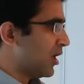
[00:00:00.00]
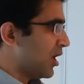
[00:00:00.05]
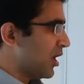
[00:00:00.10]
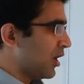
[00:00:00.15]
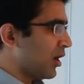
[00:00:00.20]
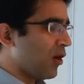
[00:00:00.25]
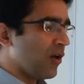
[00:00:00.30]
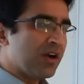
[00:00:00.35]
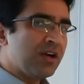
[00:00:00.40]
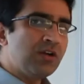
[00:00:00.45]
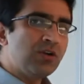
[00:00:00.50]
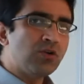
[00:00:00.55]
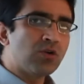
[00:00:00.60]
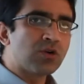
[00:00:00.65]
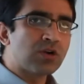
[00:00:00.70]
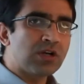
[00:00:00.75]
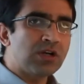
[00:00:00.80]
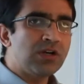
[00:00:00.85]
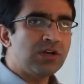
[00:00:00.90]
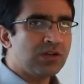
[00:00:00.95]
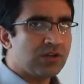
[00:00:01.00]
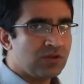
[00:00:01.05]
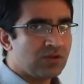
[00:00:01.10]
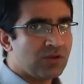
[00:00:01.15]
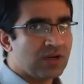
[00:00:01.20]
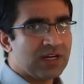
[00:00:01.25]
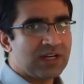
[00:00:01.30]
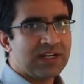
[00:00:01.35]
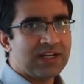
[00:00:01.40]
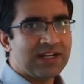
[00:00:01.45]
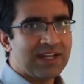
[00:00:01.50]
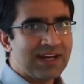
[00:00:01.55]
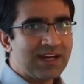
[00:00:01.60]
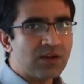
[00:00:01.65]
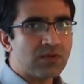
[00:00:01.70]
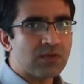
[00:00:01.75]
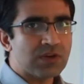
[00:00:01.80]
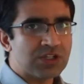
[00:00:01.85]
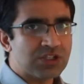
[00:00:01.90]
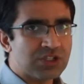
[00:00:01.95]
Now in total, you get
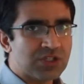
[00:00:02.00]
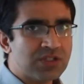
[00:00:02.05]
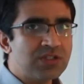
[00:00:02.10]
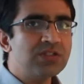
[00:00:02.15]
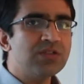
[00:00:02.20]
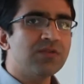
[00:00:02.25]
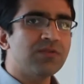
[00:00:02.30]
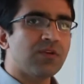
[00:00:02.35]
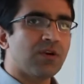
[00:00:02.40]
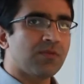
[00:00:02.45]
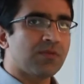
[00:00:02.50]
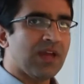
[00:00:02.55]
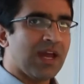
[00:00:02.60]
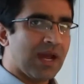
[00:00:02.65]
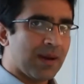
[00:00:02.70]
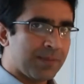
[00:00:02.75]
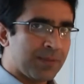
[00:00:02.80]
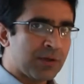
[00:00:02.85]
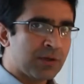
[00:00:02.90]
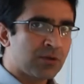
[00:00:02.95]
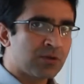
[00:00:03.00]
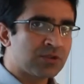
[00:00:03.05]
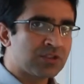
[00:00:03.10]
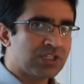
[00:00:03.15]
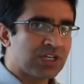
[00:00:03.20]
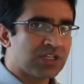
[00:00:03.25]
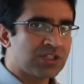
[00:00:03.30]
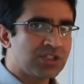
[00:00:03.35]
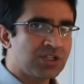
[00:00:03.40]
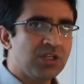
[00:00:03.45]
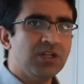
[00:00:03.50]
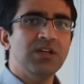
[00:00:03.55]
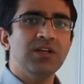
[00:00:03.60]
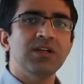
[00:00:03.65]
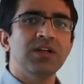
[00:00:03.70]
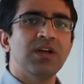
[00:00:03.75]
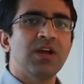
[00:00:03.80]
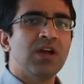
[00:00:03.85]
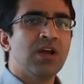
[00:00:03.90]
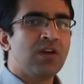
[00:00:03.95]
10 questions from the aptitude
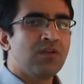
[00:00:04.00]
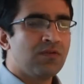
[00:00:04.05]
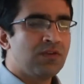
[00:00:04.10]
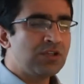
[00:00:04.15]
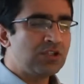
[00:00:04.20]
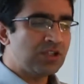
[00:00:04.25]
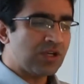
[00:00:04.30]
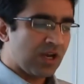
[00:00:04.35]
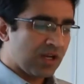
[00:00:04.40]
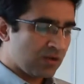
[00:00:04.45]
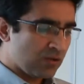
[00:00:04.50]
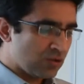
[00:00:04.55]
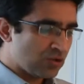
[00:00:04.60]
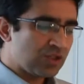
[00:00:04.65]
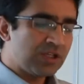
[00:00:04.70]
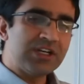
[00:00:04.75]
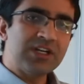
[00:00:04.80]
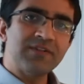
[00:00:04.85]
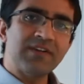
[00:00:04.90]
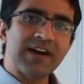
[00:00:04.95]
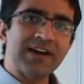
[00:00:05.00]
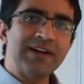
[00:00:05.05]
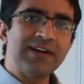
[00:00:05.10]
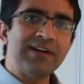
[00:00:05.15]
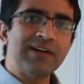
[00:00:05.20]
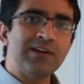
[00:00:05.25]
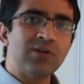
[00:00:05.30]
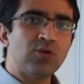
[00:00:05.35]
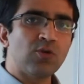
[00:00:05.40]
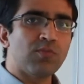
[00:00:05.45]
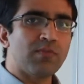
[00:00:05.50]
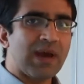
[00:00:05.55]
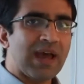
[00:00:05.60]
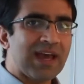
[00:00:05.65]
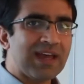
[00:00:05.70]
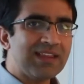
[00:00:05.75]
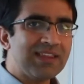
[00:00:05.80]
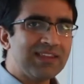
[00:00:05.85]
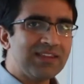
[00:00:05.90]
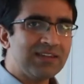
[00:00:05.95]
section which are usually divided into
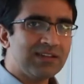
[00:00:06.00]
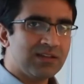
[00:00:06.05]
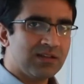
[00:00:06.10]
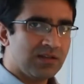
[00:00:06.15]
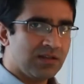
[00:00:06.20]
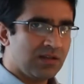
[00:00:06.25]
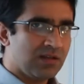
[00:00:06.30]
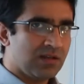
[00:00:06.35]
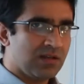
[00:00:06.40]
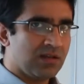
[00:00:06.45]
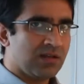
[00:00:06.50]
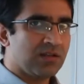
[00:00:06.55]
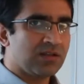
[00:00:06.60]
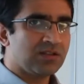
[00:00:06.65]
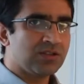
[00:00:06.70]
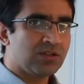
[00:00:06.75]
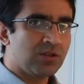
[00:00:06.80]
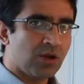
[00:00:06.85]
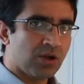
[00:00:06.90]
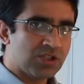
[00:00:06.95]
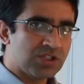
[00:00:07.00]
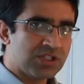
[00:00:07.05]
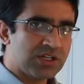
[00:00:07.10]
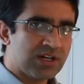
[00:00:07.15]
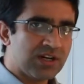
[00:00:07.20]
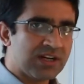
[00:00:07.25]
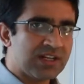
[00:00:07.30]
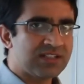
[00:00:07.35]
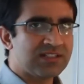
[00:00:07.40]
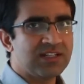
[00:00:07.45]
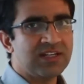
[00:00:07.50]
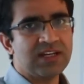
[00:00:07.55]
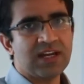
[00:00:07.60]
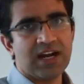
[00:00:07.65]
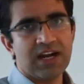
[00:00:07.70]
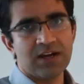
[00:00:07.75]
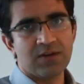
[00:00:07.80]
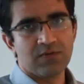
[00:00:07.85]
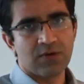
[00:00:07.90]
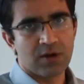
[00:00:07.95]
math, logical reasoning
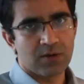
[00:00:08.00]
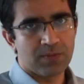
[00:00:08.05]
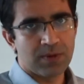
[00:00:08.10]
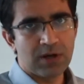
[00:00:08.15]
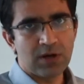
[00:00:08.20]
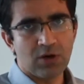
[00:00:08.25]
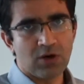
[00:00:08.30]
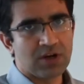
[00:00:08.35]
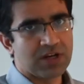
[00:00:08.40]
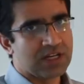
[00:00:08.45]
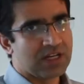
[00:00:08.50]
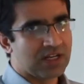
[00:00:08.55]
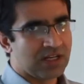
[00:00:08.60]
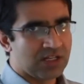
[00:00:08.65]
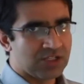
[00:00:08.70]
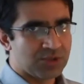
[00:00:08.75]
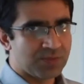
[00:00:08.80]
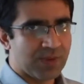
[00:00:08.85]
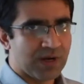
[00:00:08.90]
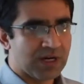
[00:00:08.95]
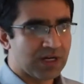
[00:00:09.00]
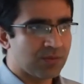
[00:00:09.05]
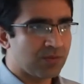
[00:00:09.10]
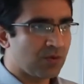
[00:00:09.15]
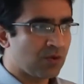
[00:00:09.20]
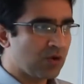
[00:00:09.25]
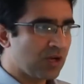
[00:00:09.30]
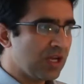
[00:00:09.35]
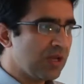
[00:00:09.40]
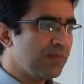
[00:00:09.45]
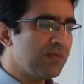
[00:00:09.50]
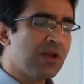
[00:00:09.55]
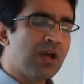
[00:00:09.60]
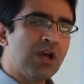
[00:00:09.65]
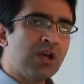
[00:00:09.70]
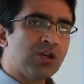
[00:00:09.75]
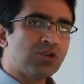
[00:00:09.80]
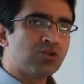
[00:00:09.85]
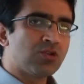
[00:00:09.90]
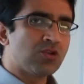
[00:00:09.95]
and verbal or English part. Okay,
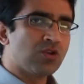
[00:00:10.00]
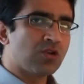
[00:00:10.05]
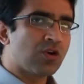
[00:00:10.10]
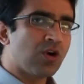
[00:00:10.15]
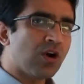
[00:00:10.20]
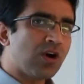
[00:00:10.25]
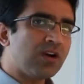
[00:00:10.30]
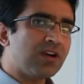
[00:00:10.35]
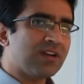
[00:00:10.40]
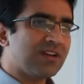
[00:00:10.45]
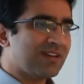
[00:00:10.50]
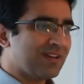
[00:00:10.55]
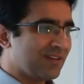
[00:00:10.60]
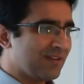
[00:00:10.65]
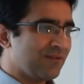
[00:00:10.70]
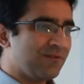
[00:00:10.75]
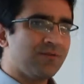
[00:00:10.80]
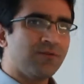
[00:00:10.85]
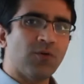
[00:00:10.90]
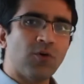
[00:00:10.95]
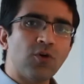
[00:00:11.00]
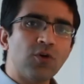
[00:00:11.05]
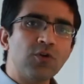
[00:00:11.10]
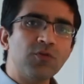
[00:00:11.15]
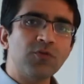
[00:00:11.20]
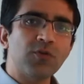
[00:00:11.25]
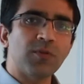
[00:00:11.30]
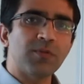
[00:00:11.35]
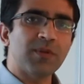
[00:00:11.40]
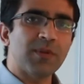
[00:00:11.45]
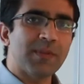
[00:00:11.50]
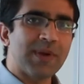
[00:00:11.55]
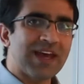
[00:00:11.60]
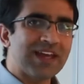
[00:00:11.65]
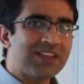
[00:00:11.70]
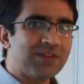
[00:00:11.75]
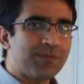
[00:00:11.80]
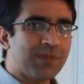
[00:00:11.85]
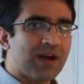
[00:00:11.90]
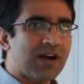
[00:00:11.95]
so you got 4 from the
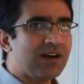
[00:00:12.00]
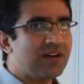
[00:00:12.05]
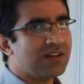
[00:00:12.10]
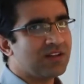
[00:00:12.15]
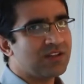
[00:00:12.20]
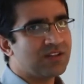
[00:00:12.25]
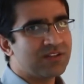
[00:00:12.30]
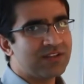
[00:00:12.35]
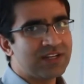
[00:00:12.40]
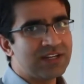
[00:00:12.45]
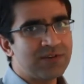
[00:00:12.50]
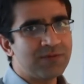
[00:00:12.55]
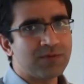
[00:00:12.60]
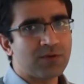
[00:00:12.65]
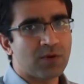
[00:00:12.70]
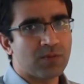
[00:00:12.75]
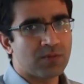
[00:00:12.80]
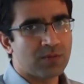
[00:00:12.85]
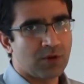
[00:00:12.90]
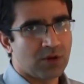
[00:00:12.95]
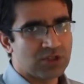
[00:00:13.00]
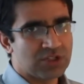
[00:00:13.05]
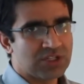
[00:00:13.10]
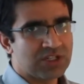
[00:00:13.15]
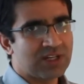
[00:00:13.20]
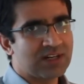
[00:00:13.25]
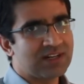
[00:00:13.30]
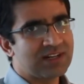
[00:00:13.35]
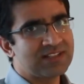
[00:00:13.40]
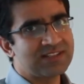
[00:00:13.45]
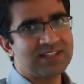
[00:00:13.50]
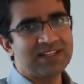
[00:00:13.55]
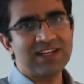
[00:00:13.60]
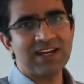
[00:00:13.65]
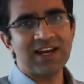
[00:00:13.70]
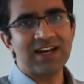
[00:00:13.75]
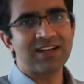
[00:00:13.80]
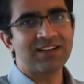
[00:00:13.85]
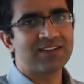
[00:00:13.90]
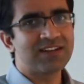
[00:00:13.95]
math part, 3 from logical reasoning
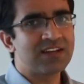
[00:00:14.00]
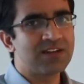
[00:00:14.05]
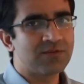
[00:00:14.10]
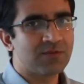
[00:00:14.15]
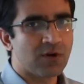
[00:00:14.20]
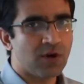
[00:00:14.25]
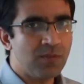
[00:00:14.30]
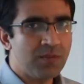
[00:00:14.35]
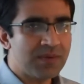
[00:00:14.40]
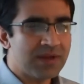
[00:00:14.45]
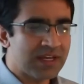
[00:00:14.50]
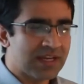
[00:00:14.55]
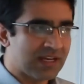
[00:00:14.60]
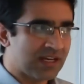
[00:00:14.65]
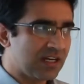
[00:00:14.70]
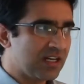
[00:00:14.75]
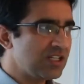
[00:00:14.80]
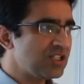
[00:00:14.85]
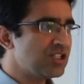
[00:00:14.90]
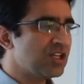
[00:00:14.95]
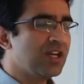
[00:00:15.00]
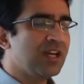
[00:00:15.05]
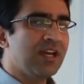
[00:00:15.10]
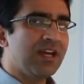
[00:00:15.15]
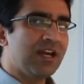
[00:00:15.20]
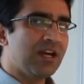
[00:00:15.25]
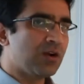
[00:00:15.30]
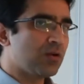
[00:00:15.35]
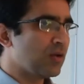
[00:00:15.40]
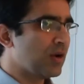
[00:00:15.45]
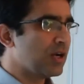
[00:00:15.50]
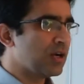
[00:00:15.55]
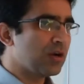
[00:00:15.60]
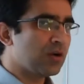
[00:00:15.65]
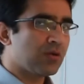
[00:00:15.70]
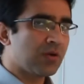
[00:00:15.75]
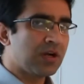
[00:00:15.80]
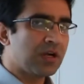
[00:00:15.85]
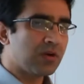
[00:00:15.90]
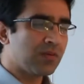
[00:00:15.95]
and 3 from English in
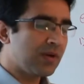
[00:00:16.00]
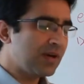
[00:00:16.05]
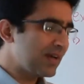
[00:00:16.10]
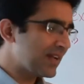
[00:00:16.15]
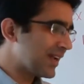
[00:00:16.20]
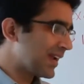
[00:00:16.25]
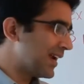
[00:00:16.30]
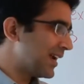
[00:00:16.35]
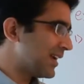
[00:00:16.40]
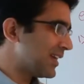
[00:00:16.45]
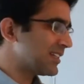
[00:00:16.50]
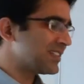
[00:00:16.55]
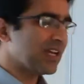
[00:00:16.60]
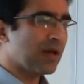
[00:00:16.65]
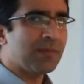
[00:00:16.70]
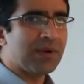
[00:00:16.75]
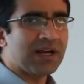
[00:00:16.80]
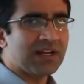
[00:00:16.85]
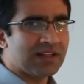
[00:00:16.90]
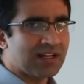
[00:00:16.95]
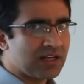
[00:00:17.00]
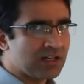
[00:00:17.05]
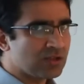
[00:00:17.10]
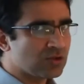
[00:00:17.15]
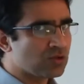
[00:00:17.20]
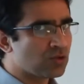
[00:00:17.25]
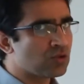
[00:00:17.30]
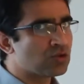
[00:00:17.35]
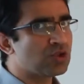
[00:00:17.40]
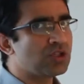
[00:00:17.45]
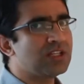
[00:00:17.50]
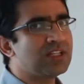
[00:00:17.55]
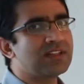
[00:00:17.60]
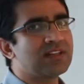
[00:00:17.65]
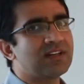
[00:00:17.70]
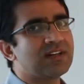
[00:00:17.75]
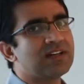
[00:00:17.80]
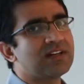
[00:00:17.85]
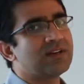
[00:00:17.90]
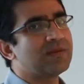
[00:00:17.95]
2021 GATE exam, and that is usually
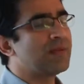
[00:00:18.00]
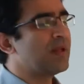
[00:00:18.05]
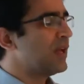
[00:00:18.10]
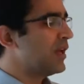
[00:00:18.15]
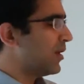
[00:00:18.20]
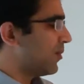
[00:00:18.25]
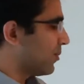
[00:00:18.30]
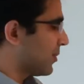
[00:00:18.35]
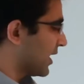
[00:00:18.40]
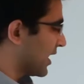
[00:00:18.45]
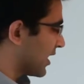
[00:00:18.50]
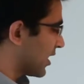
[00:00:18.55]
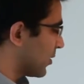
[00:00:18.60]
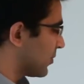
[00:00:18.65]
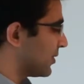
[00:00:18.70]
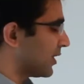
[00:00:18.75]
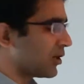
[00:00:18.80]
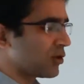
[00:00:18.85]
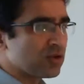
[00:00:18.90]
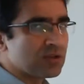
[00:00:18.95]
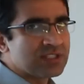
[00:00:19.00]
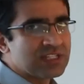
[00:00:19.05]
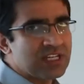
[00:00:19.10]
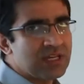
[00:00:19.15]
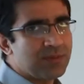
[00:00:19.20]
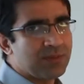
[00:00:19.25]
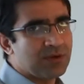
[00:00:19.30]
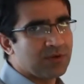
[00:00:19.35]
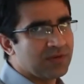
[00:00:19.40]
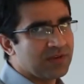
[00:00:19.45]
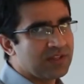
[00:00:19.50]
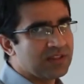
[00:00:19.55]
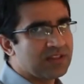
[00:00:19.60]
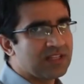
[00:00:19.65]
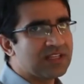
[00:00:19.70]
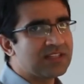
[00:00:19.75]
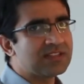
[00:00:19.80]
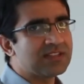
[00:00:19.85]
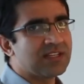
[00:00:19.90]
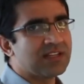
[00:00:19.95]
the breakup that you'll see between
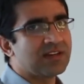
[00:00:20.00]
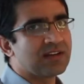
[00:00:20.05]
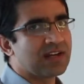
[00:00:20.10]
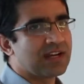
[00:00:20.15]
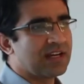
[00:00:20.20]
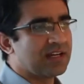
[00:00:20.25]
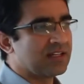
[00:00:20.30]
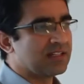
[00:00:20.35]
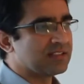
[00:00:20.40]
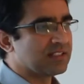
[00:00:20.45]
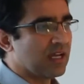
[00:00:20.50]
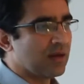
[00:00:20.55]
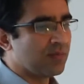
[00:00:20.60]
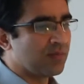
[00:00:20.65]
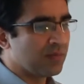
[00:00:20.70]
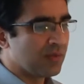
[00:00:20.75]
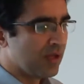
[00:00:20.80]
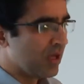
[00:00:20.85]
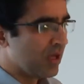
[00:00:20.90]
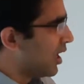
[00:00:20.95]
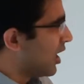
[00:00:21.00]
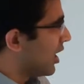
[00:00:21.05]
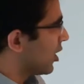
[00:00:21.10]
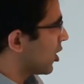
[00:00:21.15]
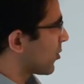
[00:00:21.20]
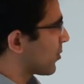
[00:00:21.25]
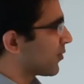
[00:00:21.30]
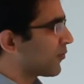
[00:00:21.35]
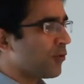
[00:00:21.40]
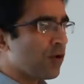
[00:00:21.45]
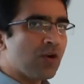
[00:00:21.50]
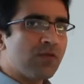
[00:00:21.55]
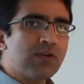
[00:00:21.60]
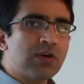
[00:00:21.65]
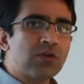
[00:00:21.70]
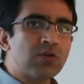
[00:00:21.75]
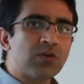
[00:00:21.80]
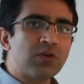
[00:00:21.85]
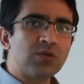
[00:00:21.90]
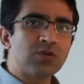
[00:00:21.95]
these in a GATE exam. Now before we
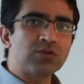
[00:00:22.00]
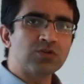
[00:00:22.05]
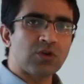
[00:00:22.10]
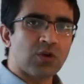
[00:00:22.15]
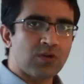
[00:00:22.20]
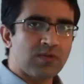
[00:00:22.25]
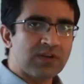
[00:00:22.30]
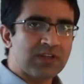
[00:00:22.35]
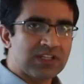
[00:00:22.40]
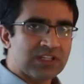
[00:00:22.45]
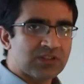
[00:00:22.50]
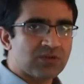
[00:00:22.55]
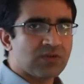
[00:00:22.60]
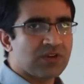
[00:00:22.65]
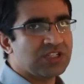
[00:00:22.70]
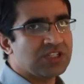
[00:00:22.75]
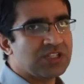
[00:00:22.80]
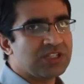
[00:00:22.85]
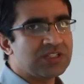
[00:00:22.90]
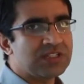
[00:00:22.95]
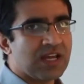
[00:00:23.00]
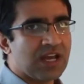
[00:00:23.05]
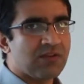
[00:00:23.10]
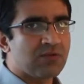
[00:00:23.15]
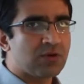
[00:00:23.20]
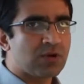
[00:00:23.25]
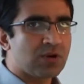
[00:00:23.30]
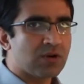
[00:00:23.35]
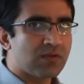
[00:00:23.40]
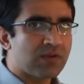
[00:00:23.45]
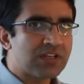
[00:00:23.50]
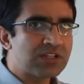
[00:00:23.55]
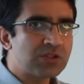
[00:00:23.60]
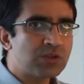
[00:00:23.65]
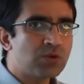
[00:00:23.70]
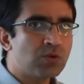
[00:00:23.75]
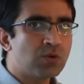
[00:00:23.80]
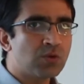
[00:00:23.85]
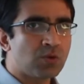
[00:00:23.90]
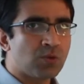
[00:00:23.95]
go into solving these questions, I would request
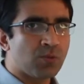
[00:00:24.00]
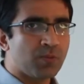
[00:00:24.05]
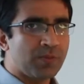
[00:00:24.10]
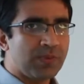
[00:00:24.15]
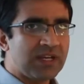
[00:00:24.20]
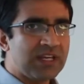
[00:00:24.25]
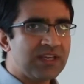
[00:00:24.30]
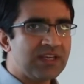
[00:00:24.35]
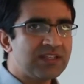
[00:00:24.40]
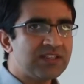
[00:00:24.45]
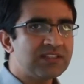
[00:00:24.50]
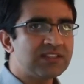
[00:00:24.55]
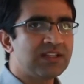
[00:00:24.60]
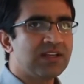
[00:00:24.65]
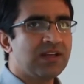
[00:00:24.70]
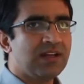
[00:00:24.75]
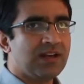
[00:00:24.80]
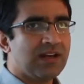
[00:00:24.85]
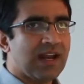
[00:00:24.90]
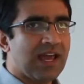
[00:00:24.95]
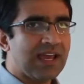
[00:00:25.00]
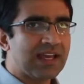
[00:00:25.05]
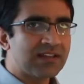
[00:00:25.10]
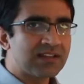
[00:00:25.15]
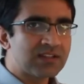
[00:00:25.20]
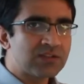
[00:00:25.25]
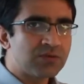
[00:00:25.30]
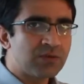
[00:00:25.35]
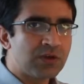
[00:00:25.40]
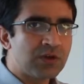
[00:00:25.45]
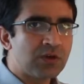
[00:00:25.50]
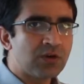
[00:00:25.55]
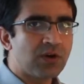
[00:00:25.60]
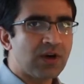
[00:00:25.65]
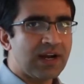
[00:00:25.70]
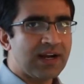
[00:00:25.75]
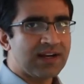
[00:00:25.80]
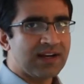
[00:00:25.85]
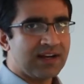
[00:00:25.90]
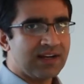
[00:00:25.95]
you to please like this video
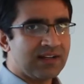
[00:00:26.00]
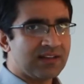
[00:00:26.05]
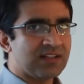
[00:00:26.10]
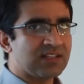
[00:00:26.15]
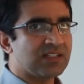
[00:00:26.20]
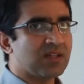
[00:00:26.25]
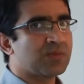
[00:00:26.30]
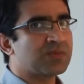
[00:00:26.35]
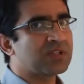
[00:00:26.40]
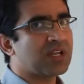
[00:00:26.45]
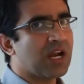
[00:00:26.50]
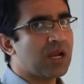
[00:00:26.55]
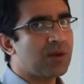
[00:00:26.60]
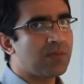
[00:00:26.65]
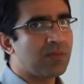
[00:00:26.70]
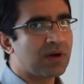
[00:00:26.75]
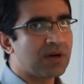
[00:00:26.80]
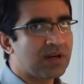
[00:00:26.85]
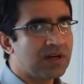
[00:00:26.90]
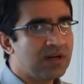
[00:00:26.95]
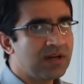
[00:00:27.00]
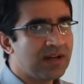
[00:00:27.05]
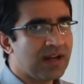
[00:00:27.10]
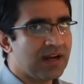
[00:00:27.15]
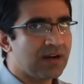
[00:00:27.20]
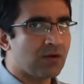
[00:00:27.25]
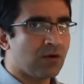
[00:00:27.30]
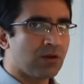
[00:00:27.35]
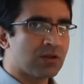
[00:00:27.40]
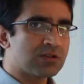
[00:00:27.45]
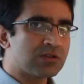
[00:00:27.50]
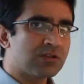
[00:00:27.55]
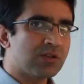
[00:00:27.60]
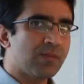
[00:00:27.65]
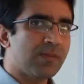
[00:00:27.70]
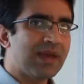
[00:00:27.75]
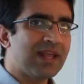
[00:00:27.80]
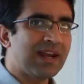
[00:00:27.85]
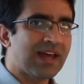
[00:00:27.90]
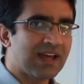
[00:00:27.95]
and hit the subscribe button and also the
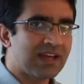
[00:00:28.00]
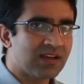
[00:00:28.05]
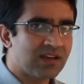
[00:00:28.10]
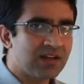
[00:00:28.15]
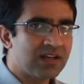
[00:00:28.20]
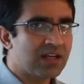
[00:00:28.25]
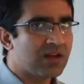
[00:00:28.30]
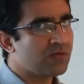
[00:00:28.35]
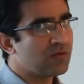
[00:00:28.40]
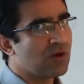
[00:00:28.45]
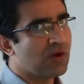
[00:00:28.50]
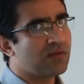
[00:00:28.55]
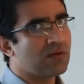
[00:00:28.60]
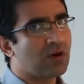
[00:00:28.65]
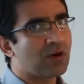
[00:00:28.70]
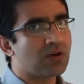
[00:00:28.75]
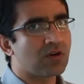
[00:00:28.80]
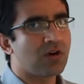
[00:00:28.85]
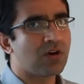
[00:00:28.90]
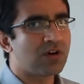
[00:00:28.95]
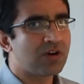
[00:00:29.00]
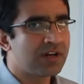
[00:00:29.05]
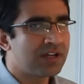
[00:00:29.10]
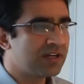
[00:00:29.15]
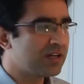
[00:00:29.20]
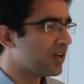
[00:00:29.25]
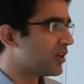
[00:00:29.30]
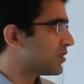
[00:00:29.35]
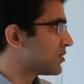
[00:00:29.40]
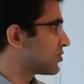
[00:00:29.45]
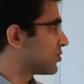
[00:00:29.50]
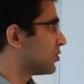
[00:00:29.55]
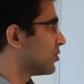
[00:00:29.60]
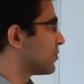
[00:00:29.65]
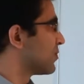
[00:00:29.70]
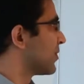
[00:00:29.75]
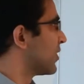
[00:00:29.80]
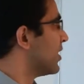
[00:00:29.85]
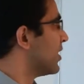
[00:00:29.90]
bell icon if you have not already done so.